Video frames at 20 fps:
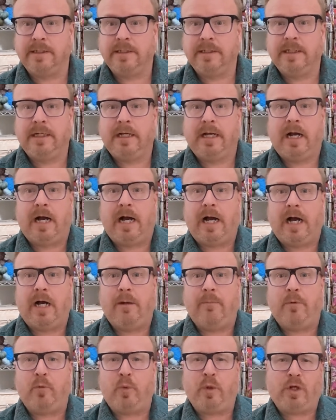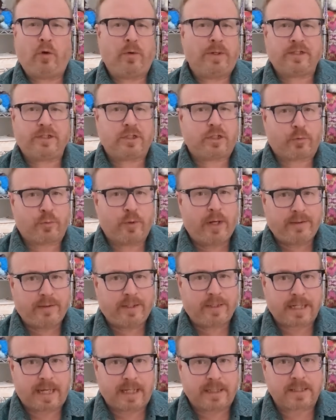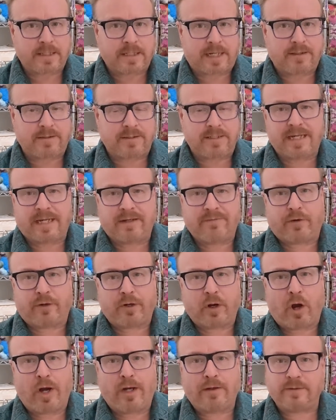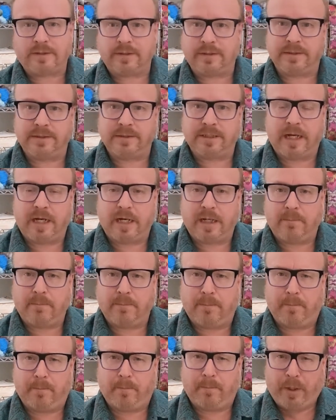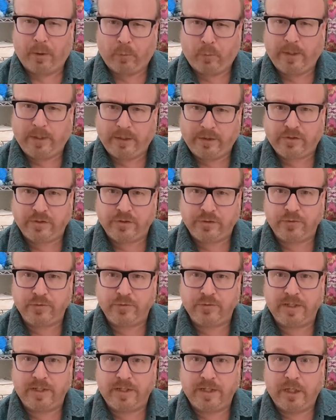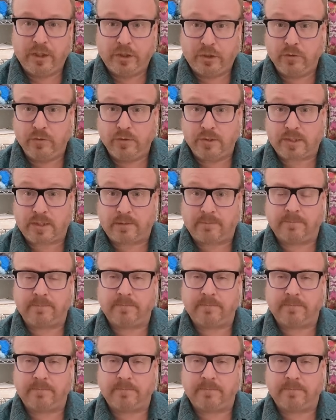but we don't get to create the textiles, not very often, but we do use them.